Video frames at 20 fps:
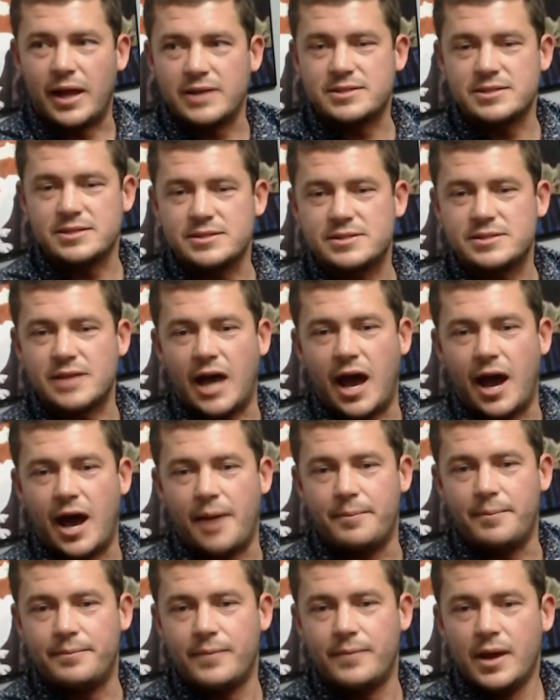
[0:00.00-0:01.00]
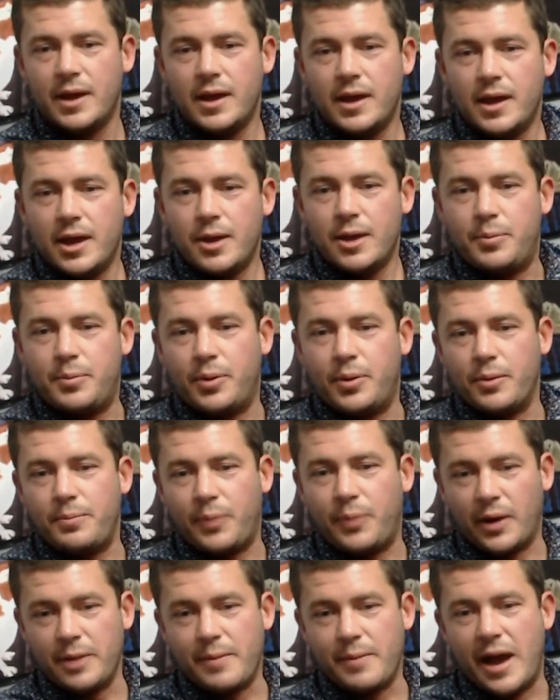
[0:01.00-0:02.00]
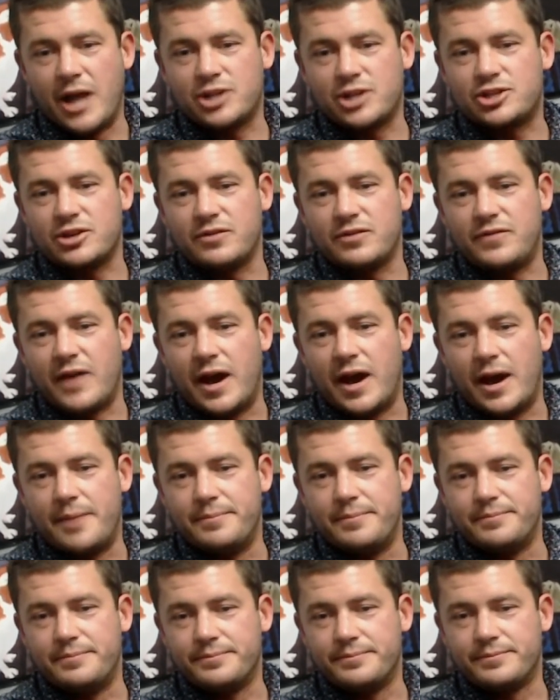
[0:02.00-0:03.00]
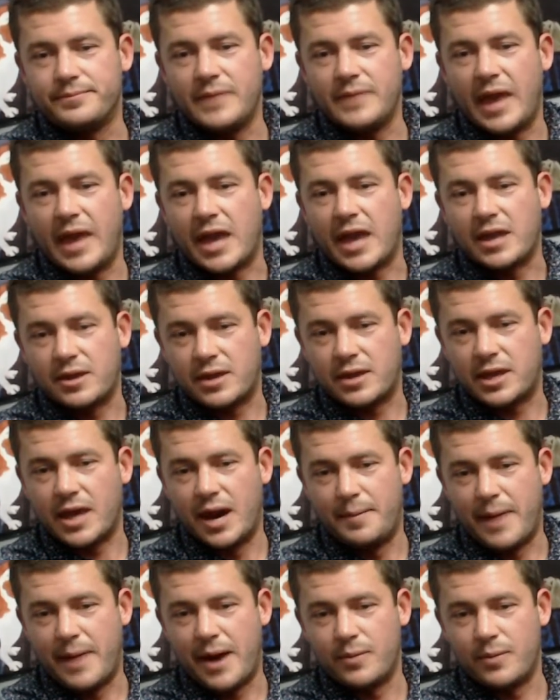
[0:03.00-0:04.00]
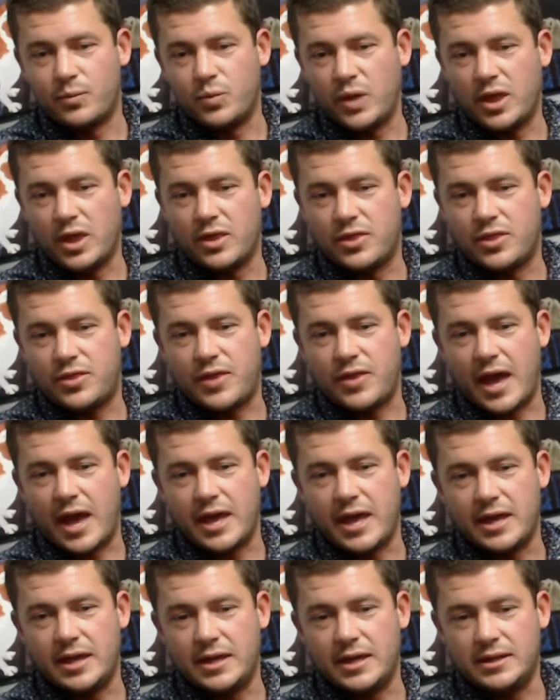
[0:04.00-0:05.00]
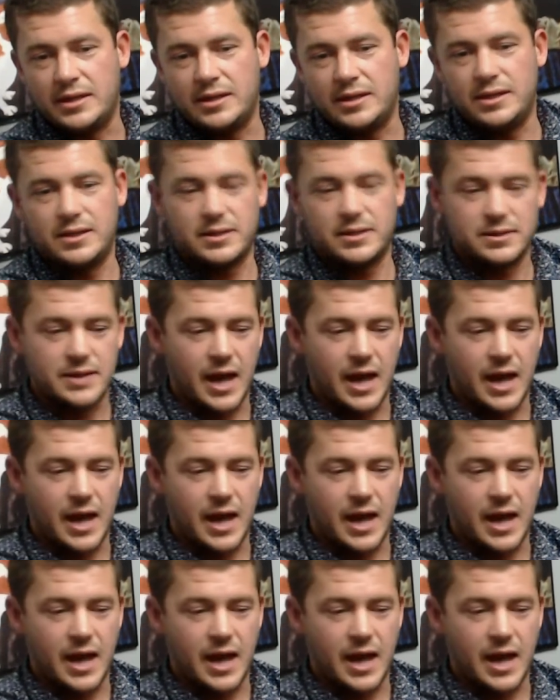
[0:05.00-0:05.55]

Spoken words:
places, pretty much have come up with a